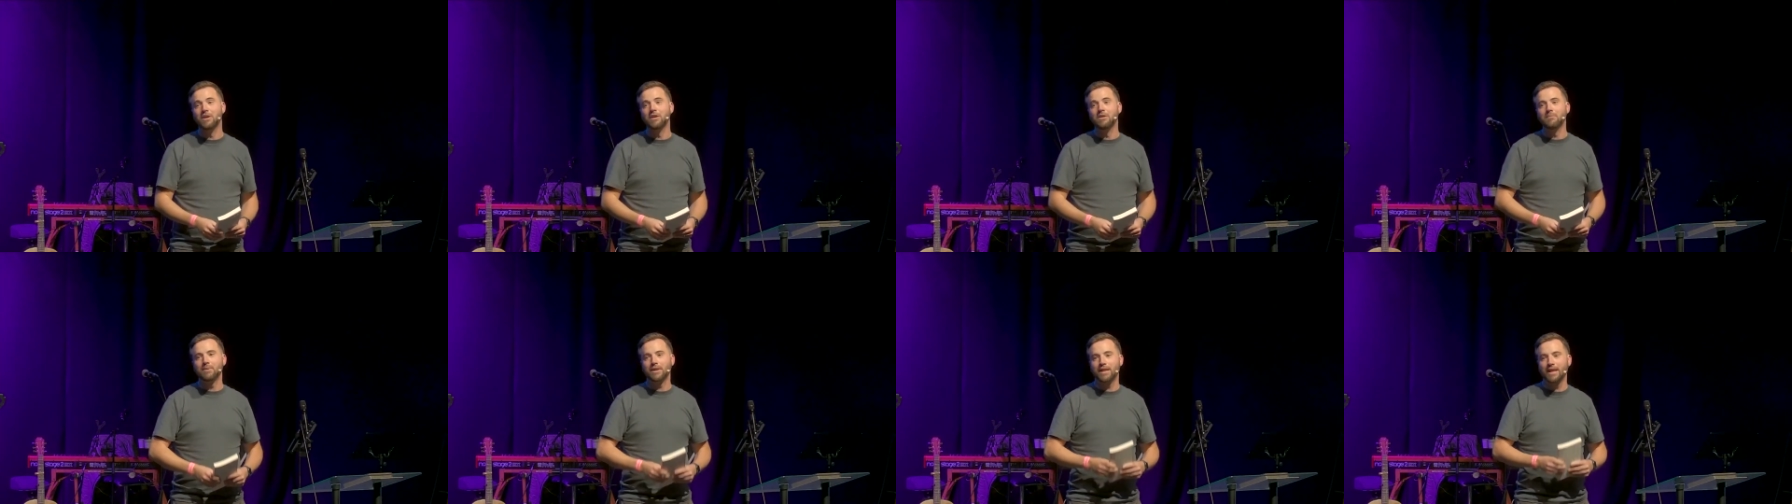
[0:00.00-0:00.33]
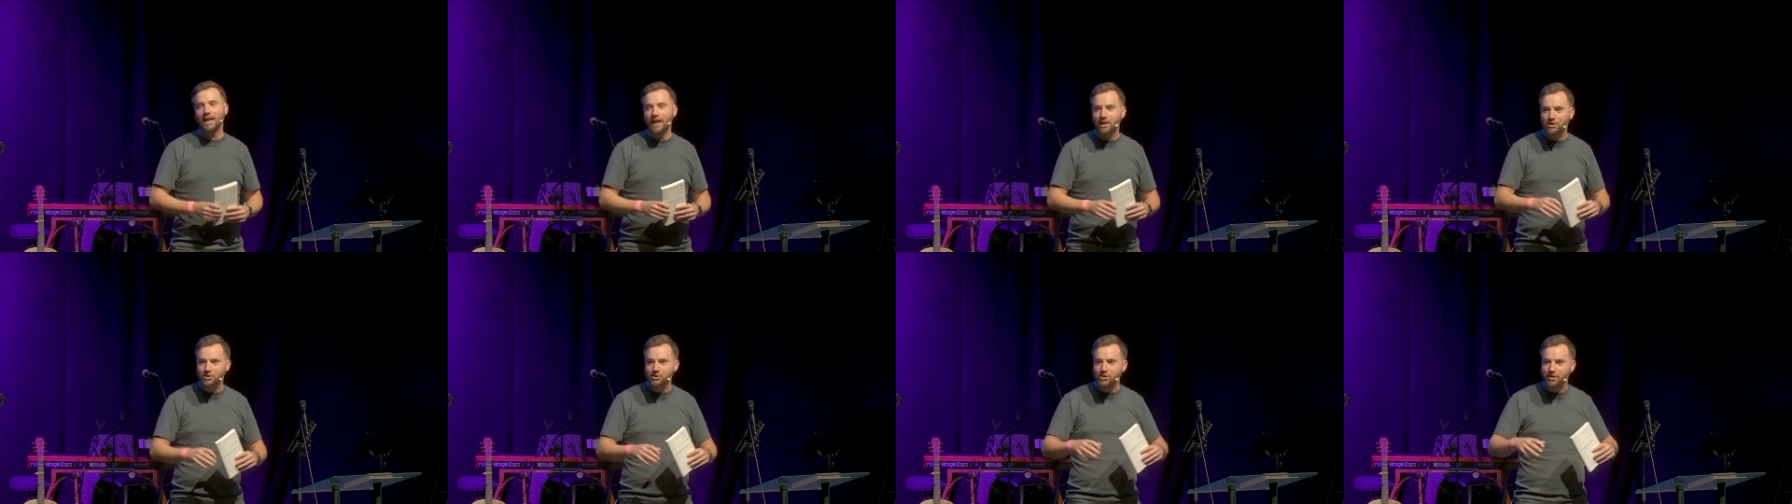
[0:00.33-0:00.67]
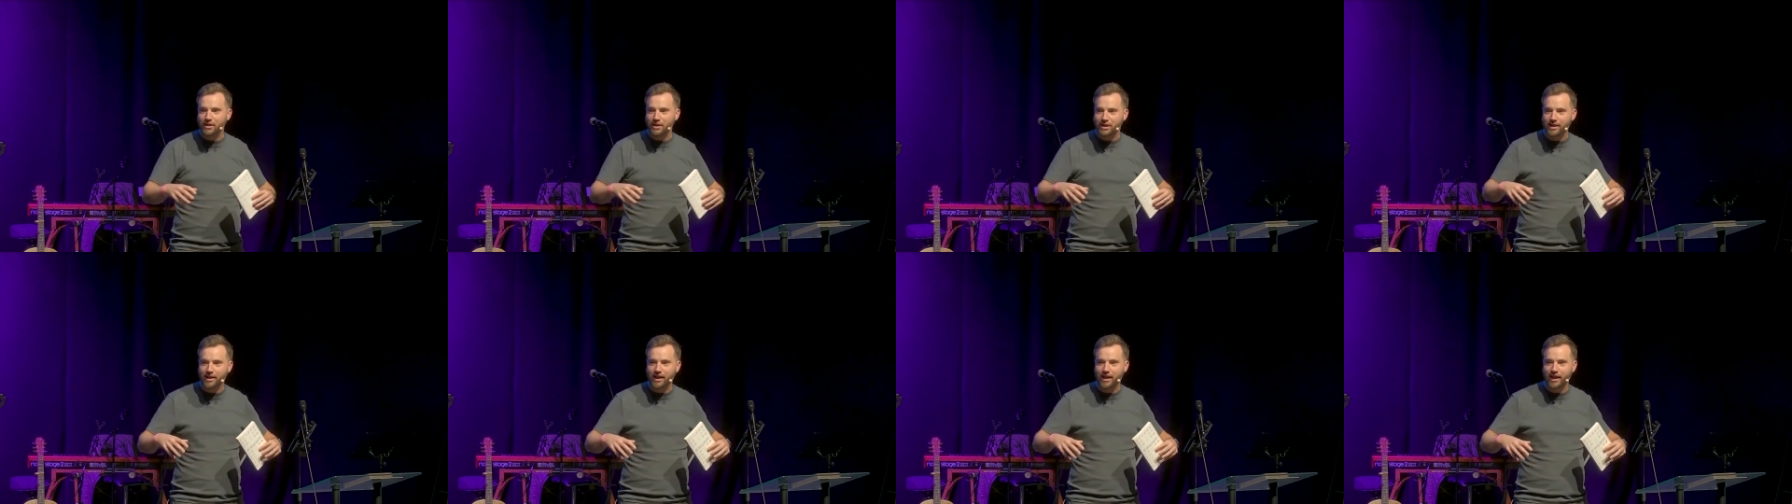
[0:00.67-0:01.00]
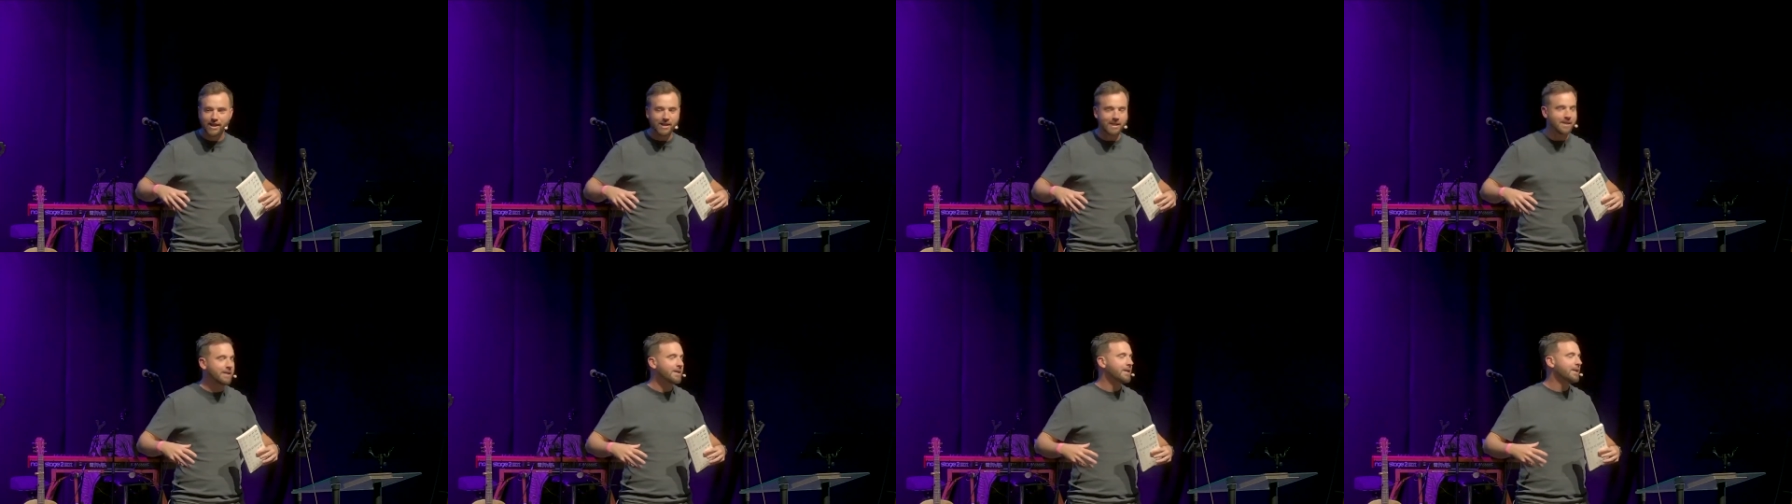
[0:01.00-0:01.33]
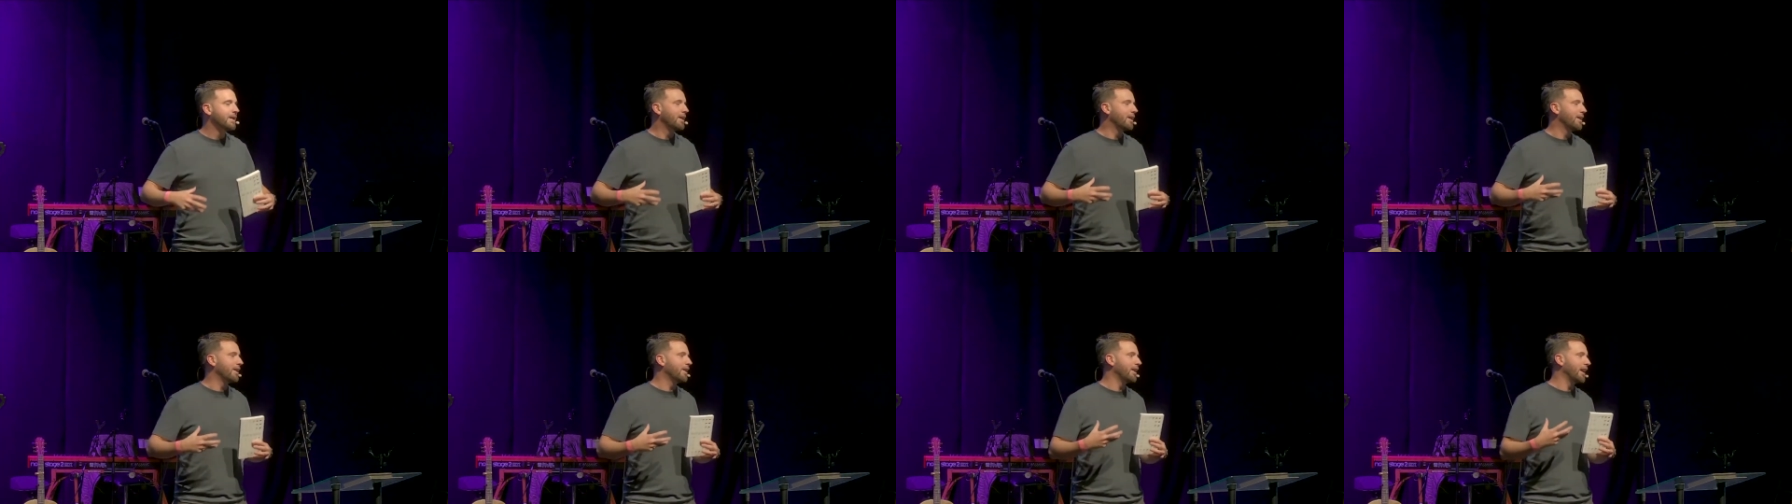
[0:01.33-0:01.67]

but are actually a, uh, a